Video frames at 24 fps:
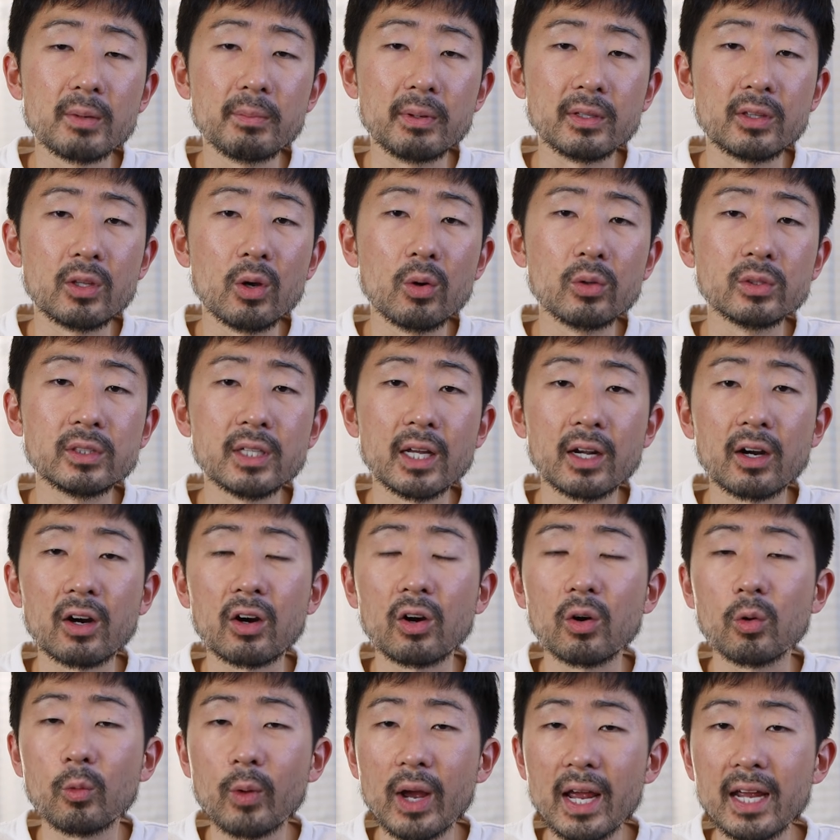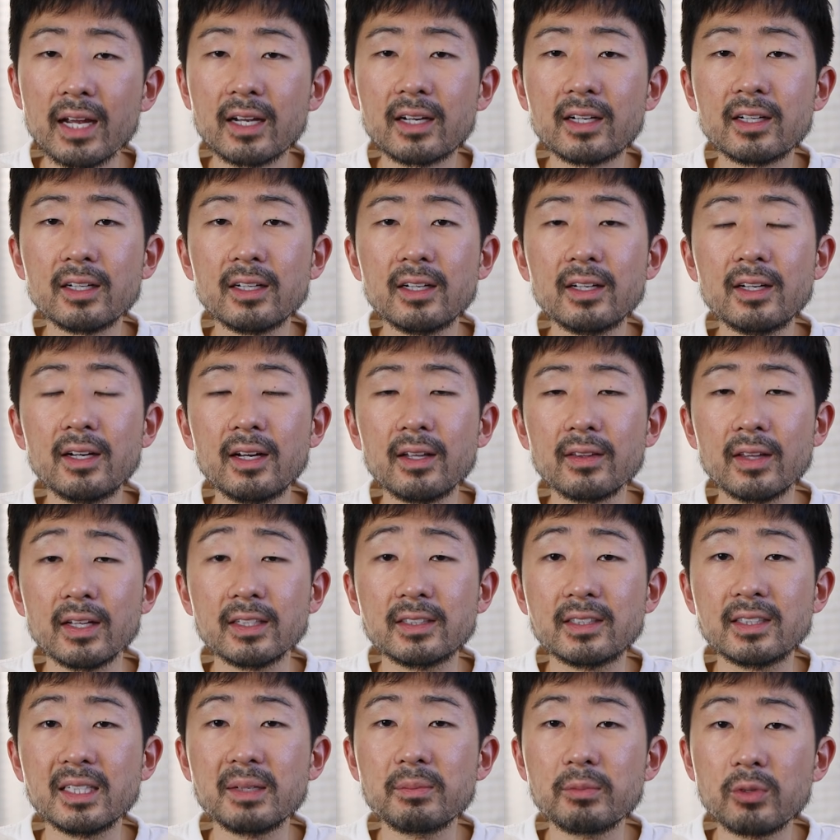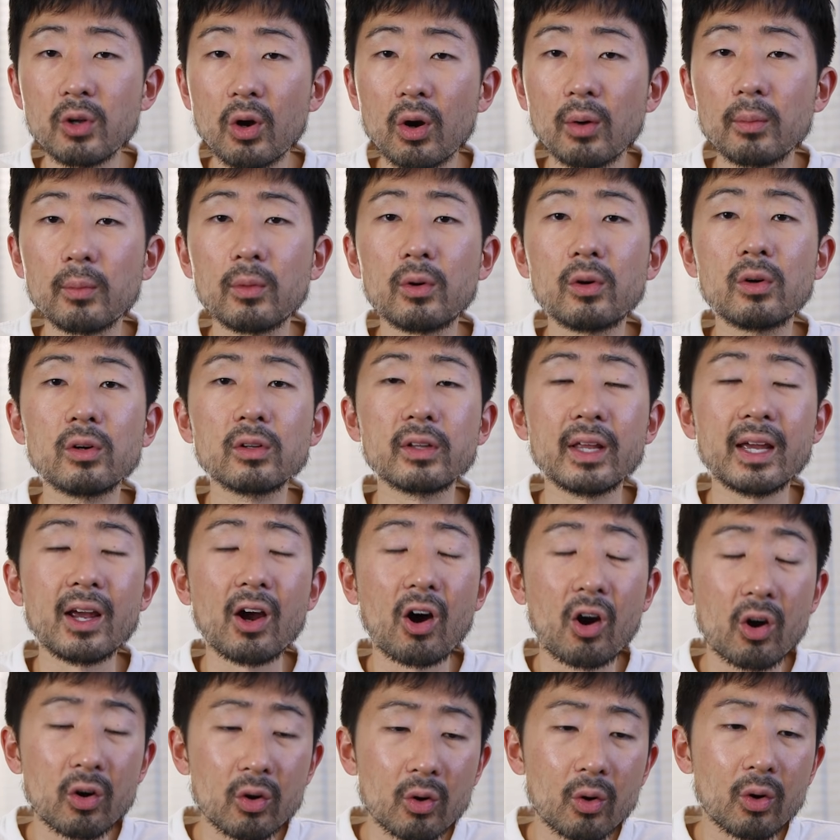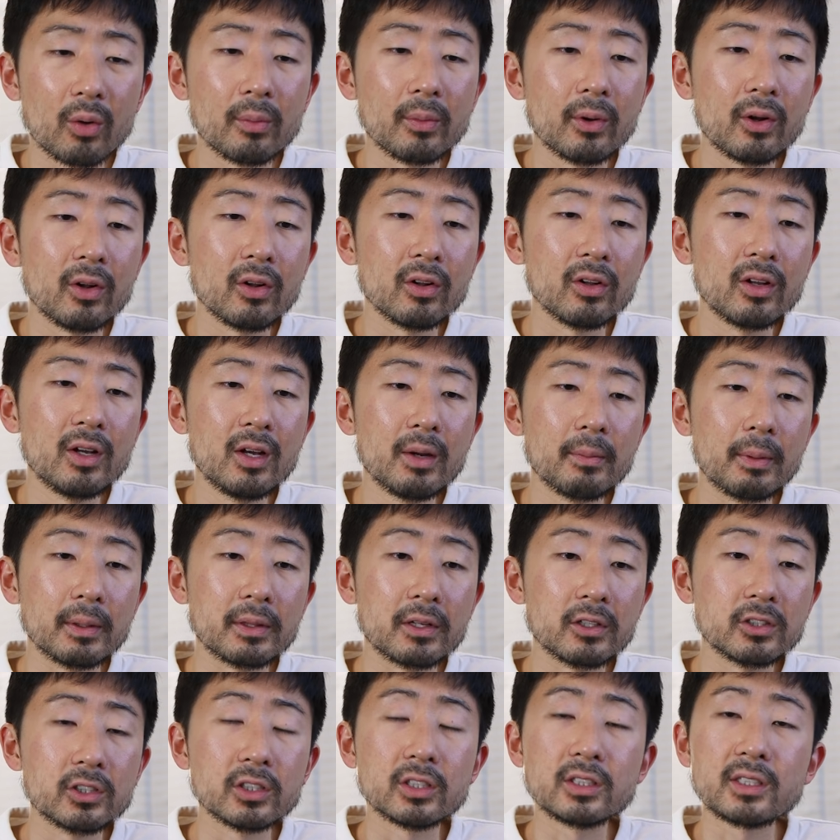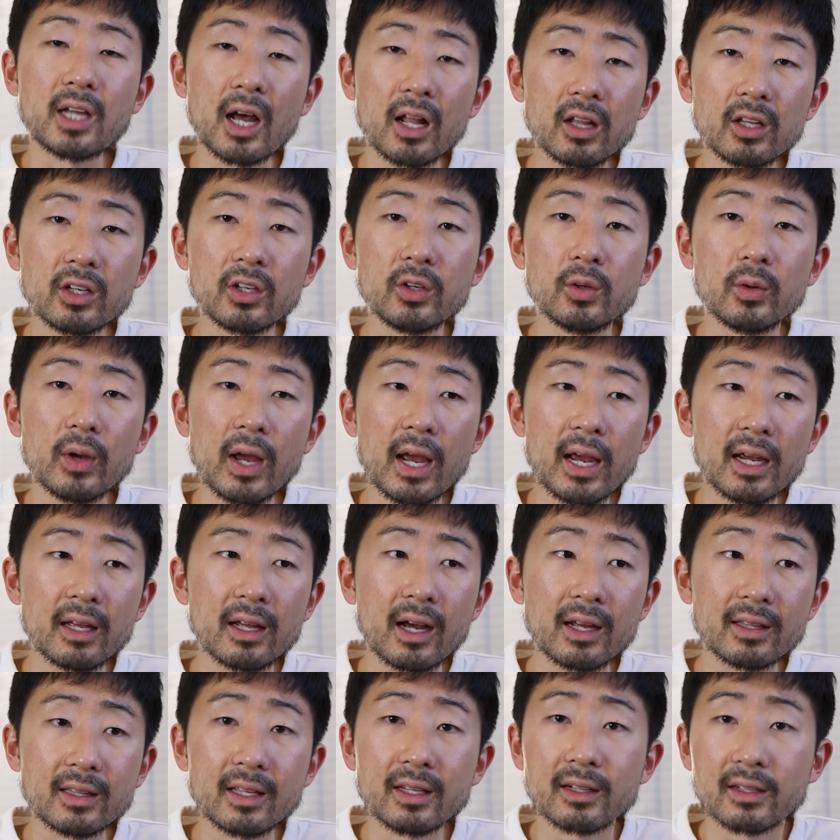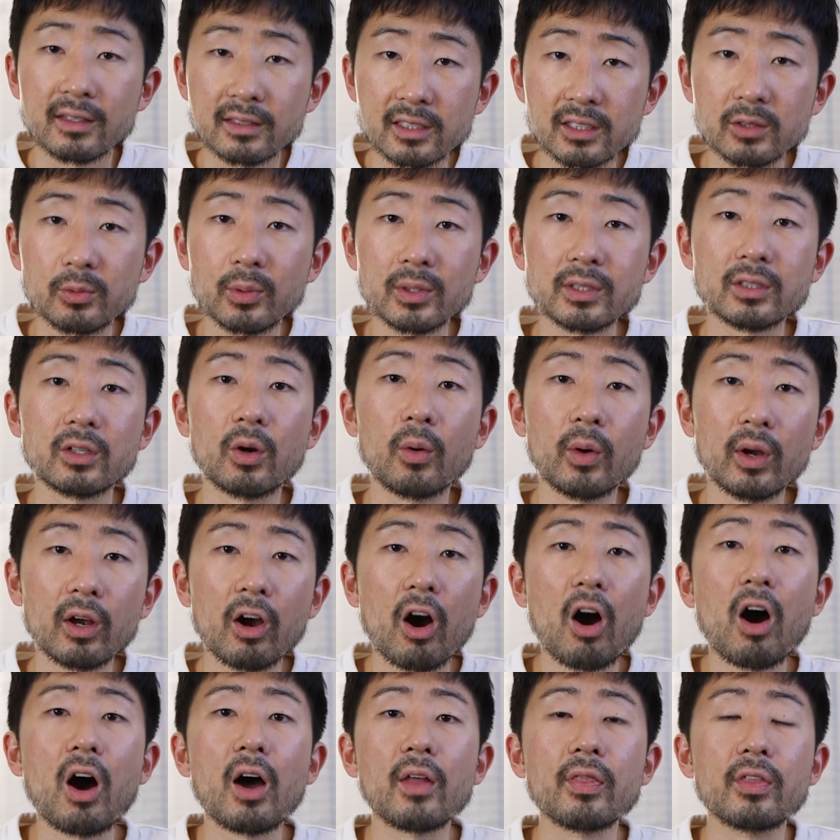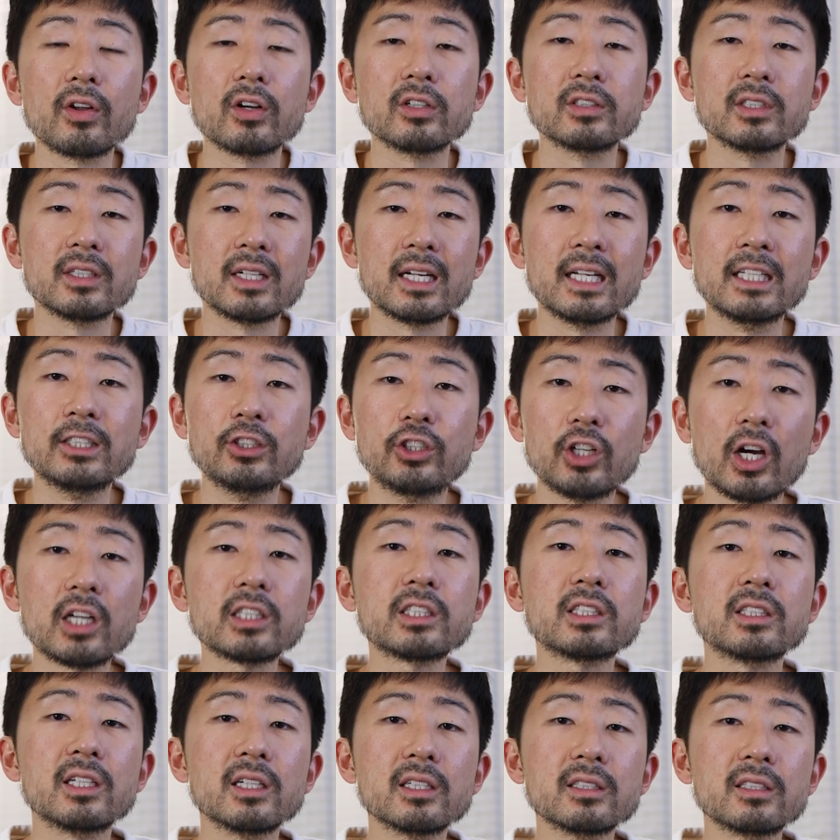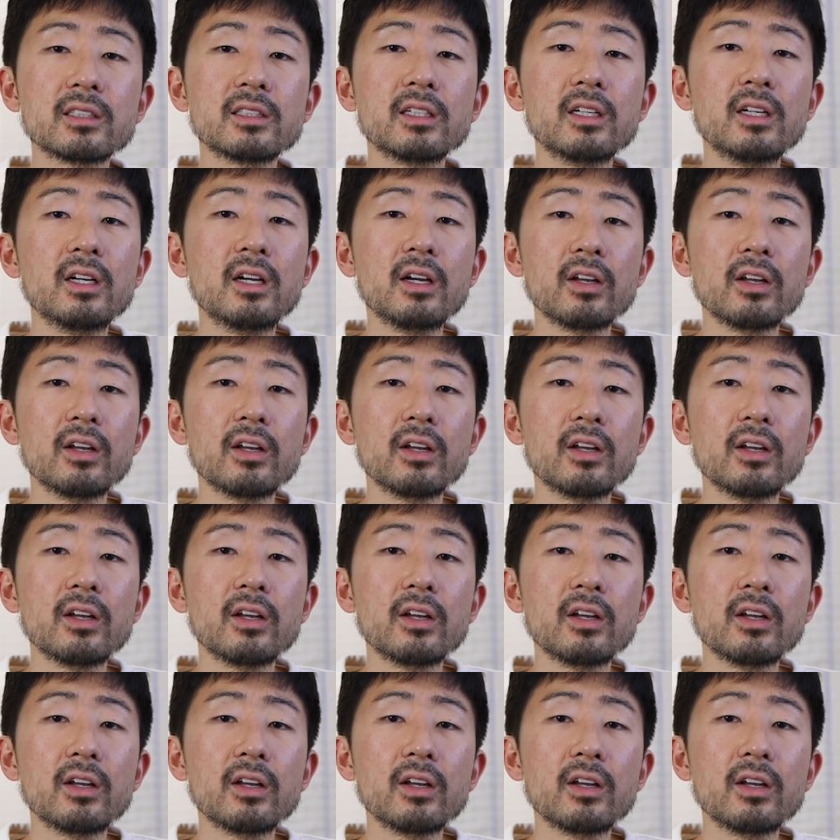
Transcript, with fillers: But those that are awake, they seem normal, they are normal, but they're just telling you, hey, I think this is what's going on. There's an injustice.